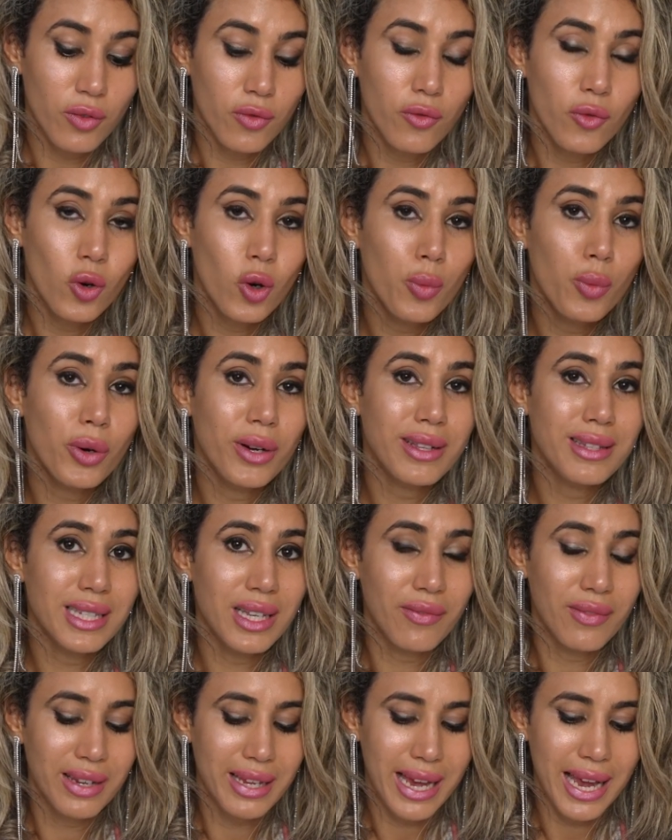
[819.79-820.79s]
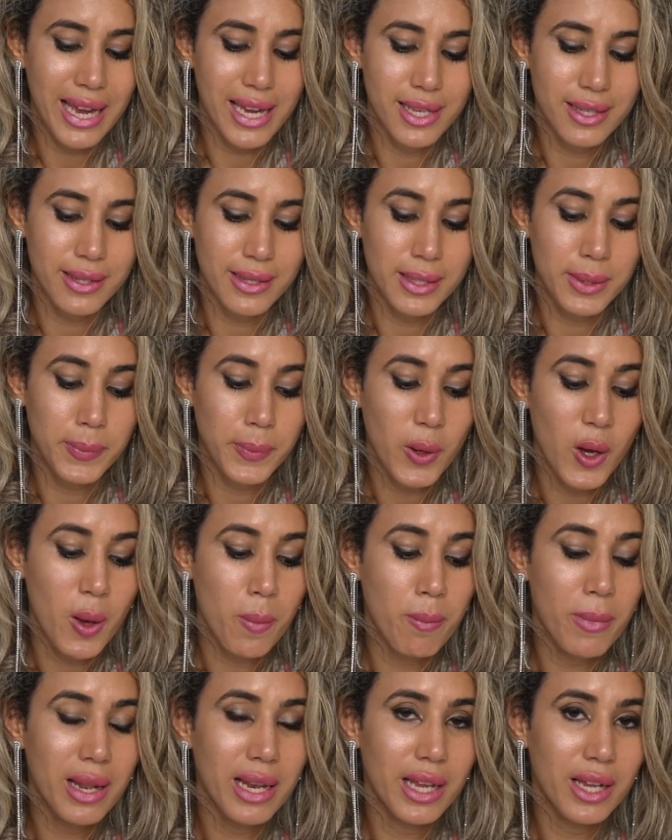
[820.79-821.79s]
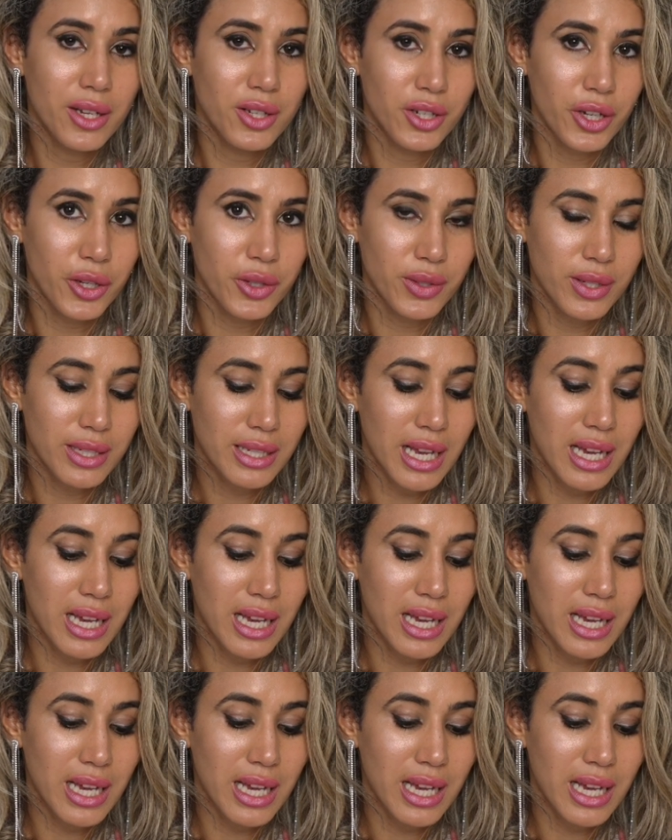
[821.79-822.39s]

4.7 cases per million doses